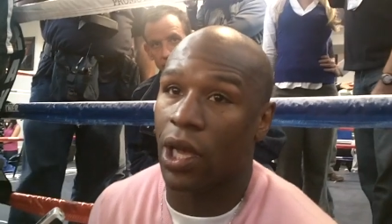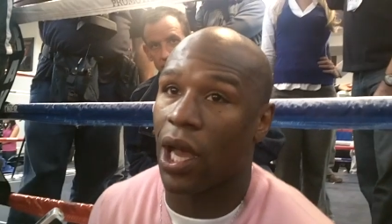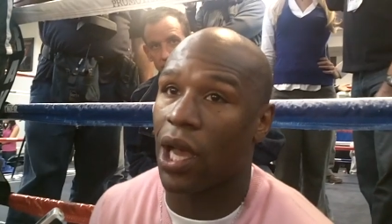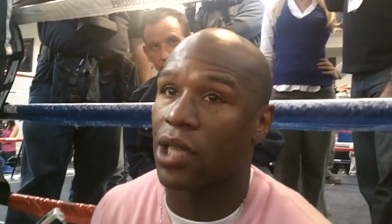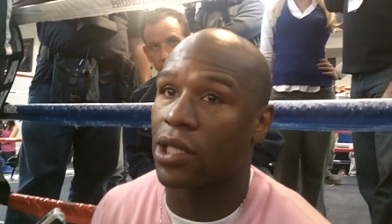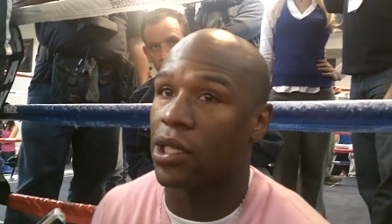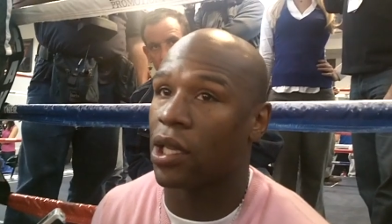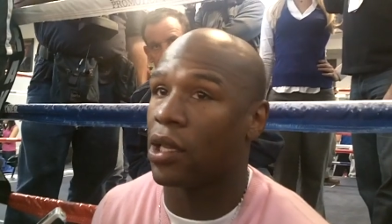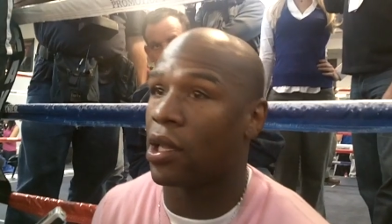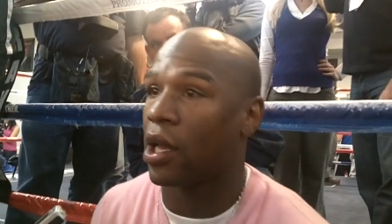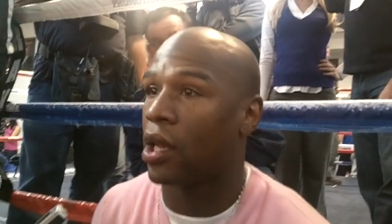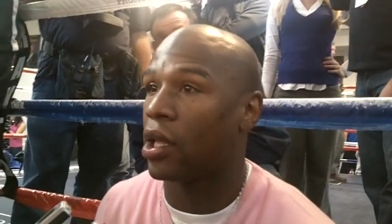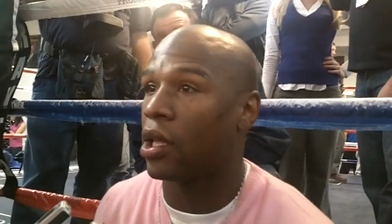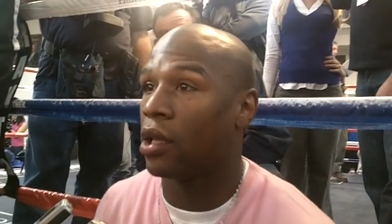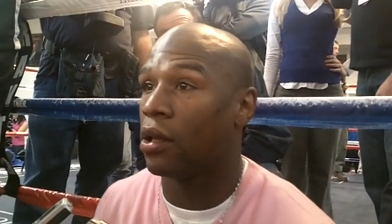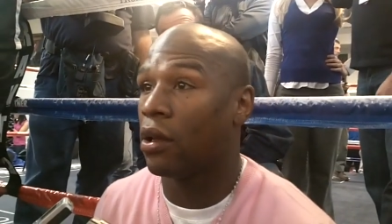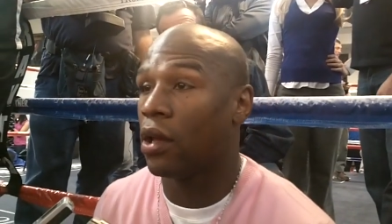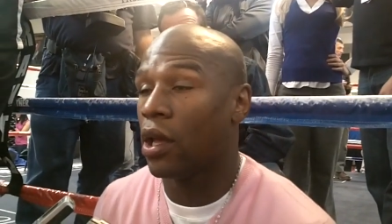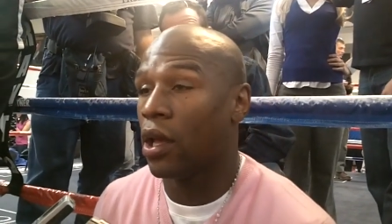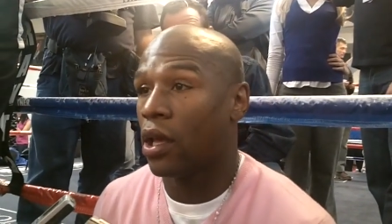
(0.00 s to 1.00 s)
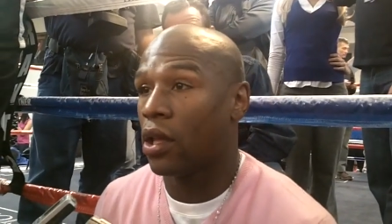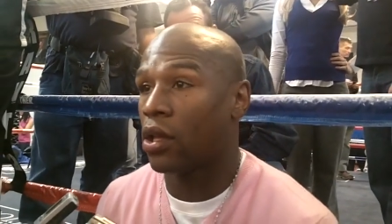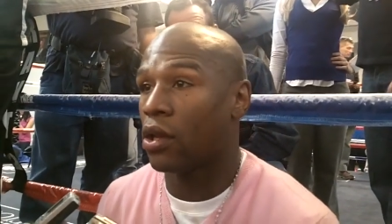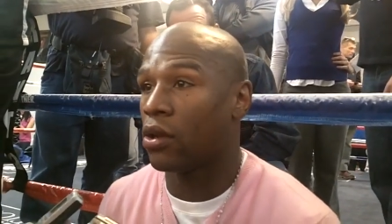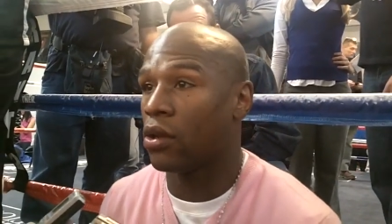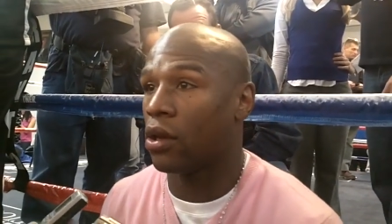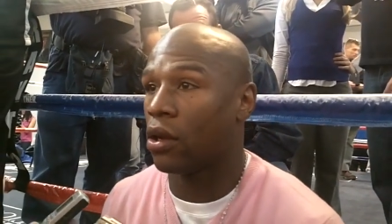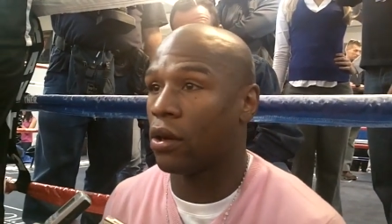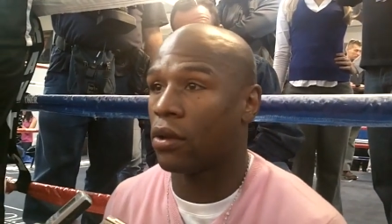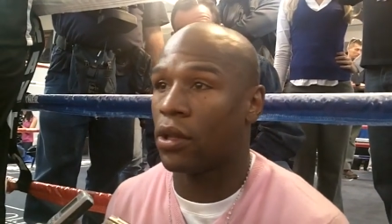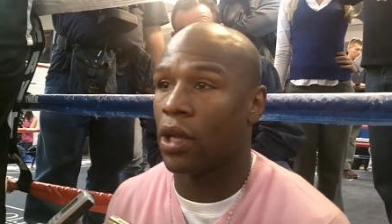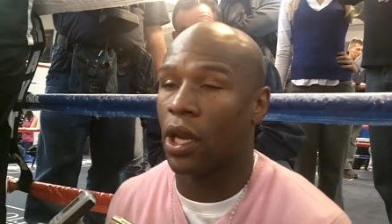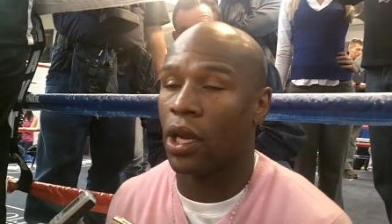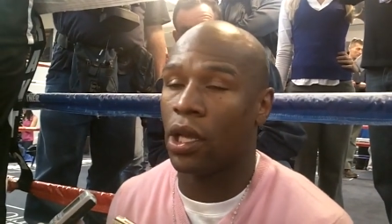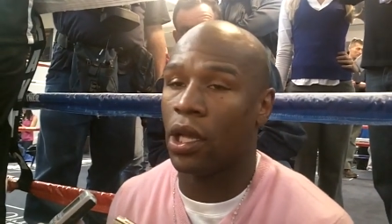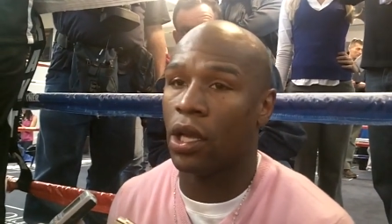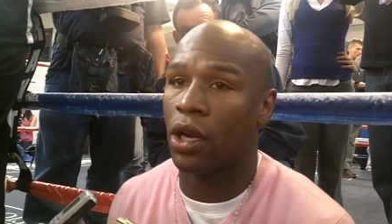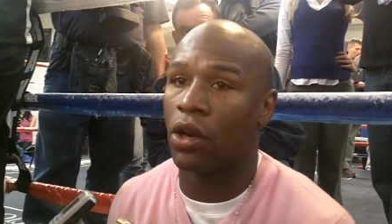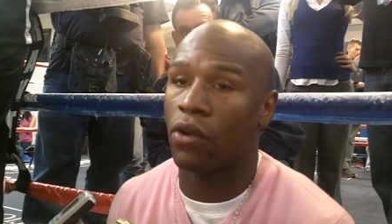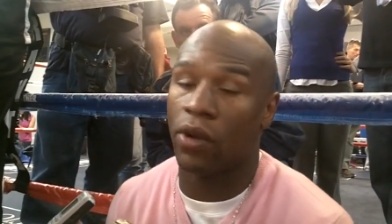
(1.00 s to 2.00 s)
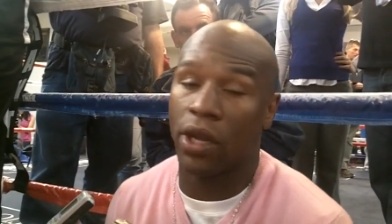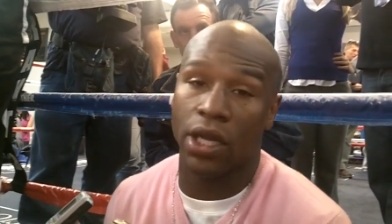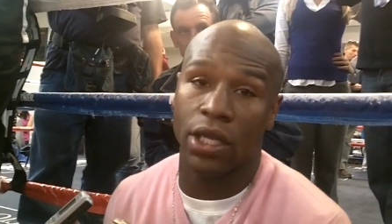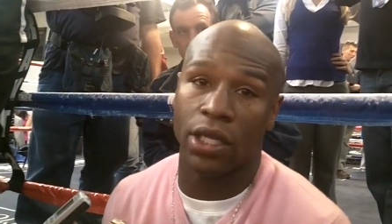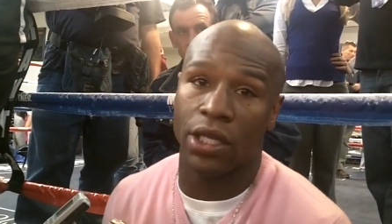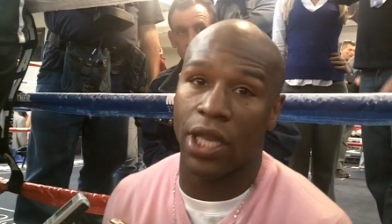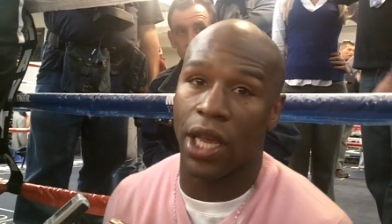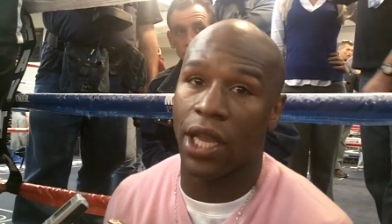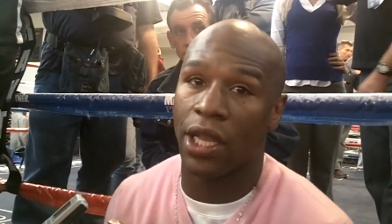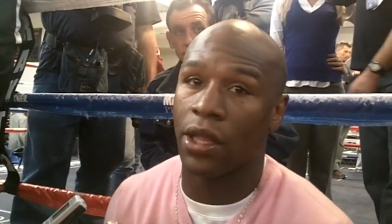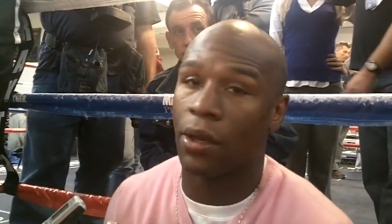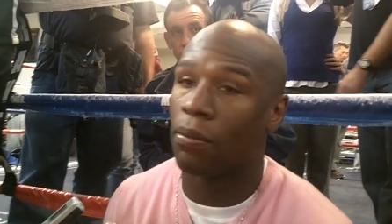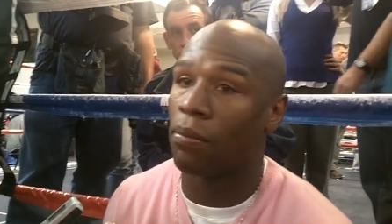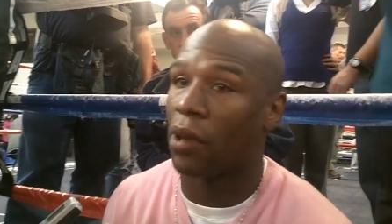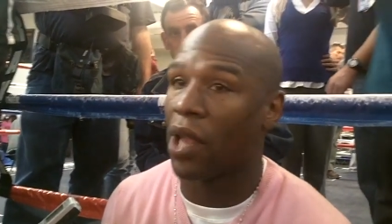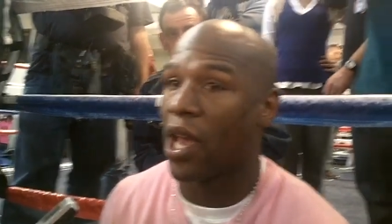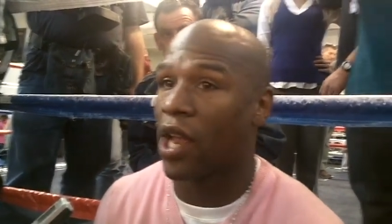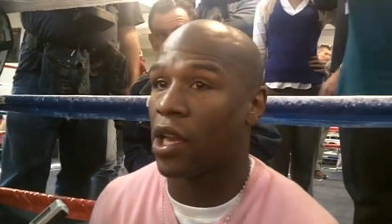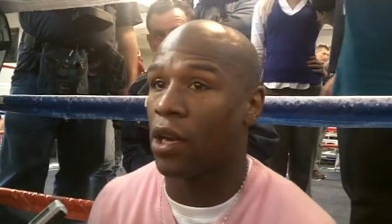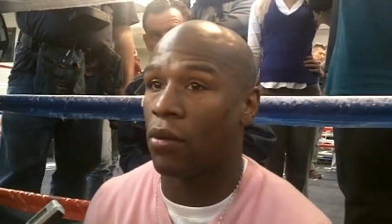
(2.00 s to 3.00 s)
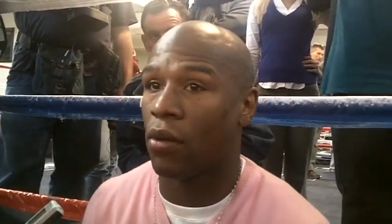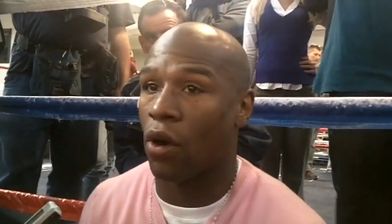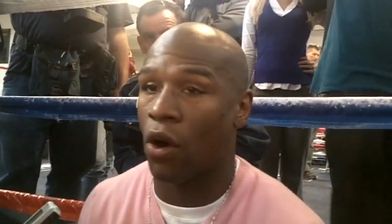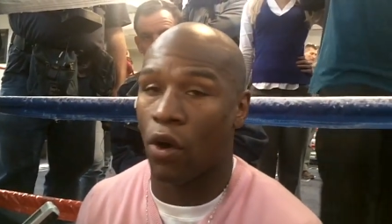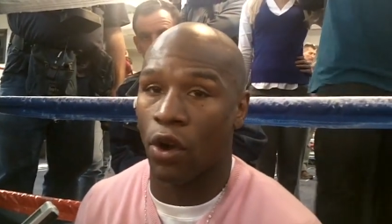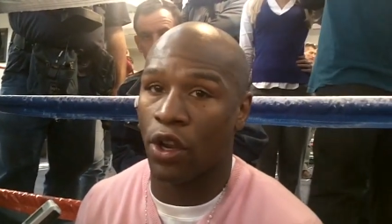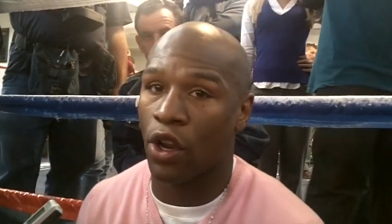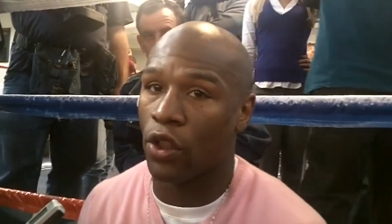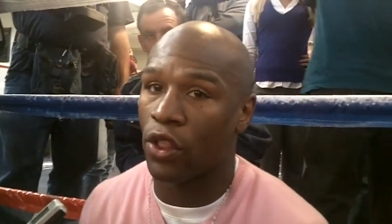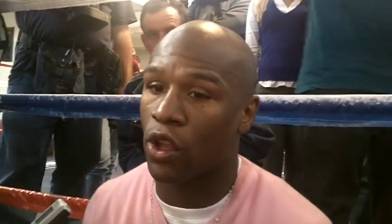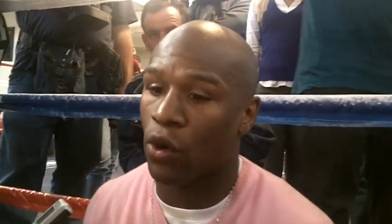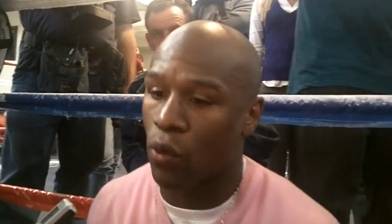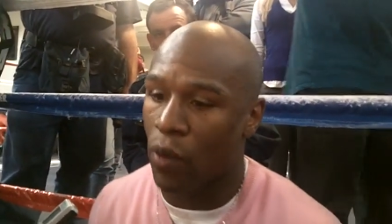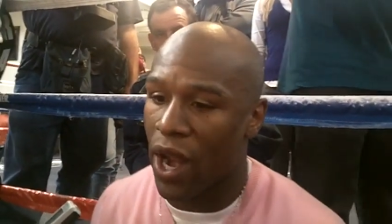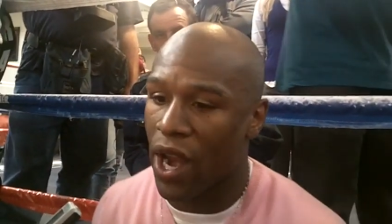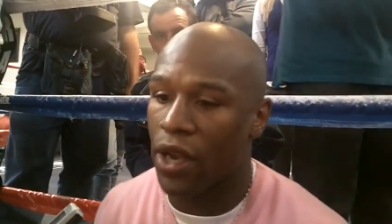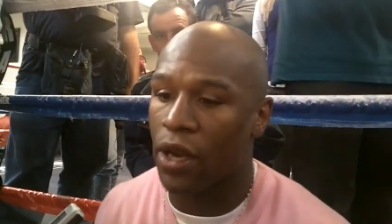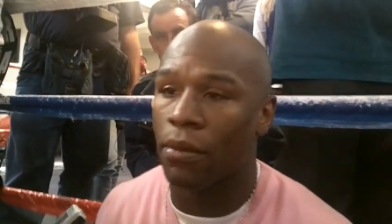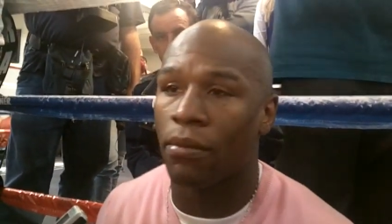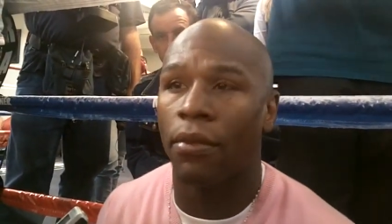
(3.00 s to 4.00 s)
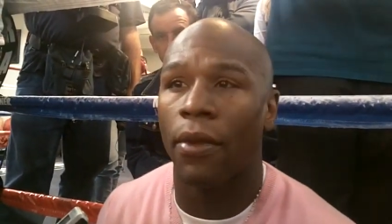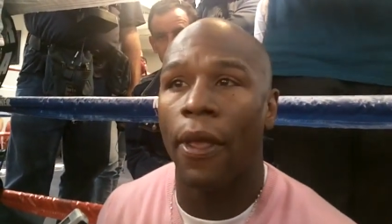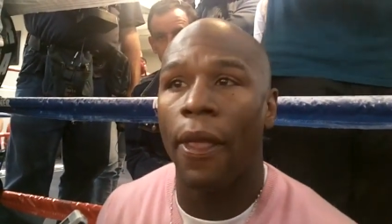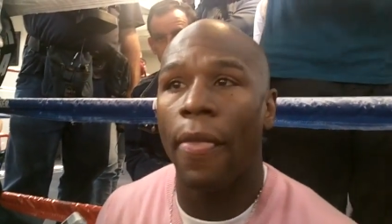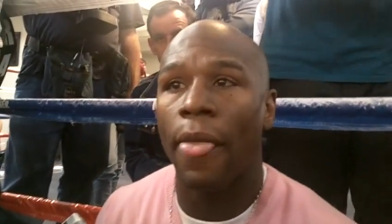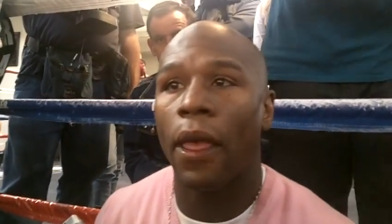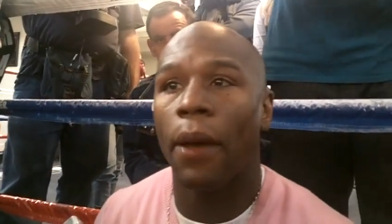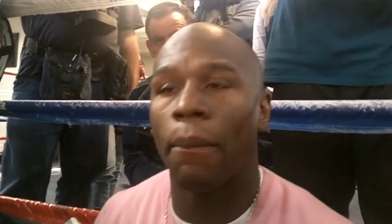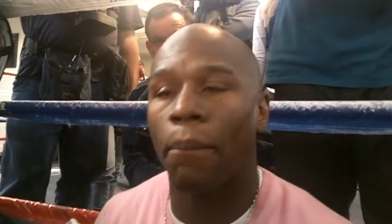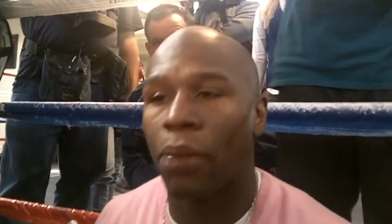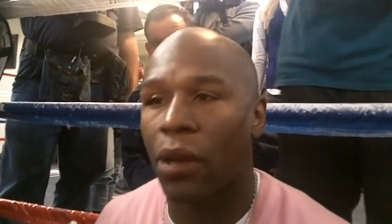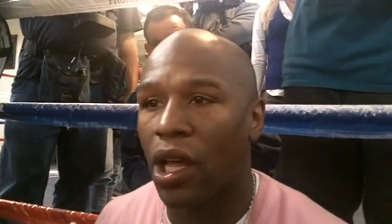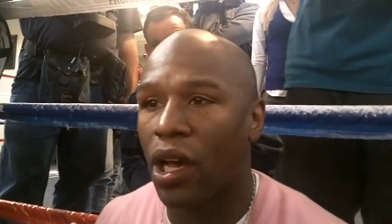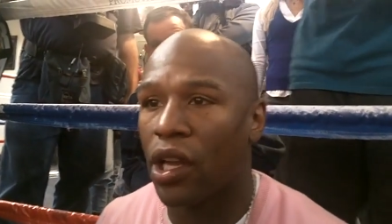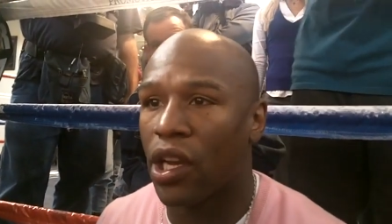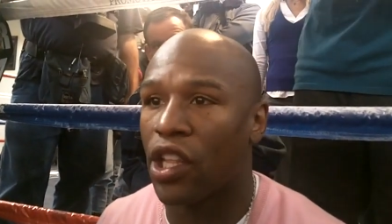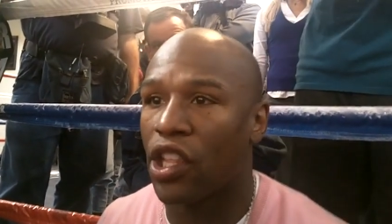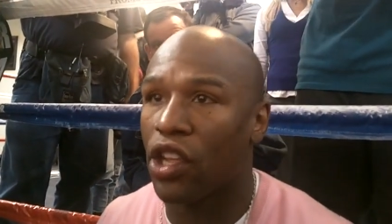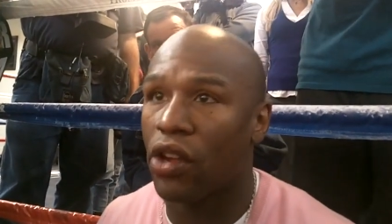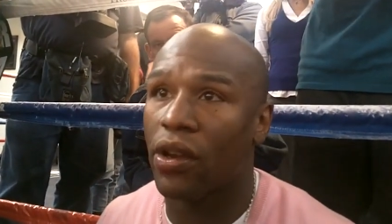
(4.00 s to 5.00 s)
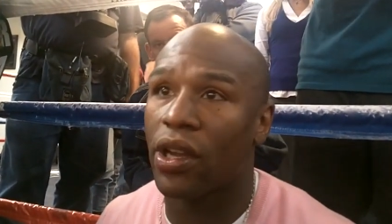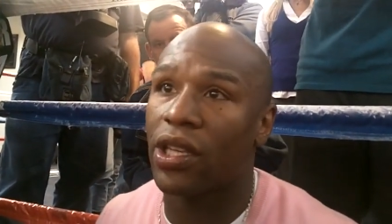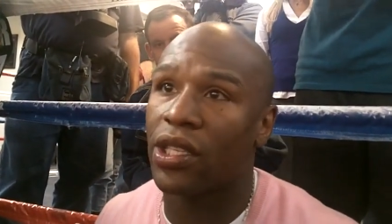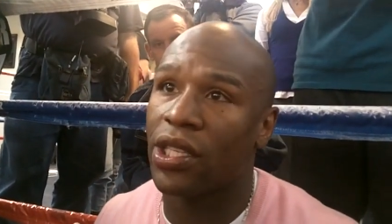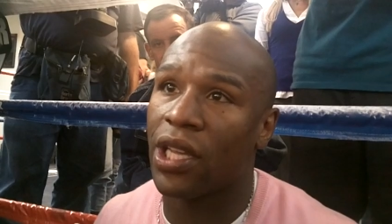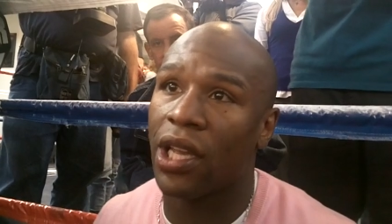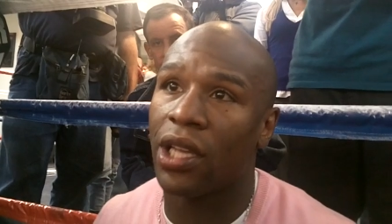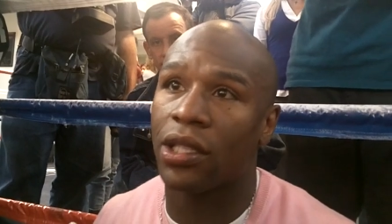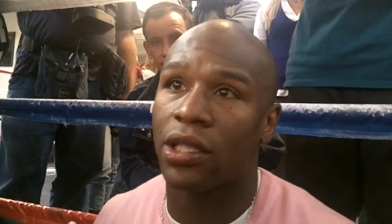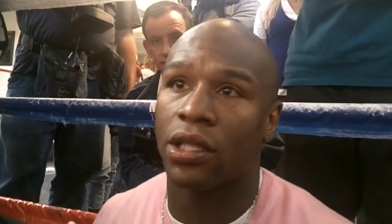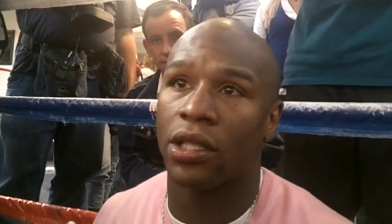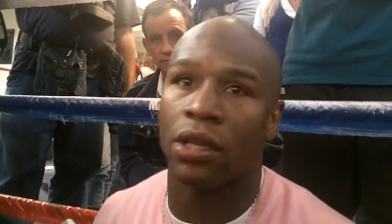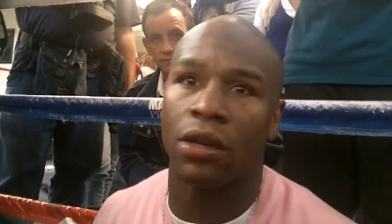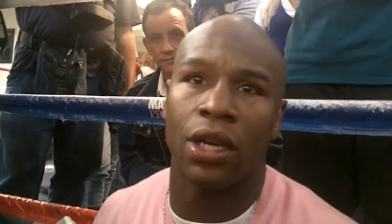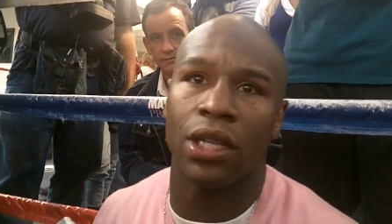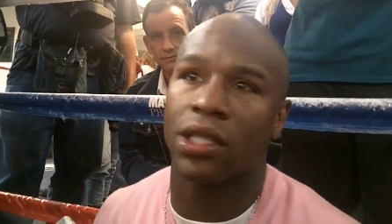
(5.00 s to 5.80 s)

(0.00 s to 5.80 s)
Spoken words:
the guy said that he agreed to take the random blood and urine test. So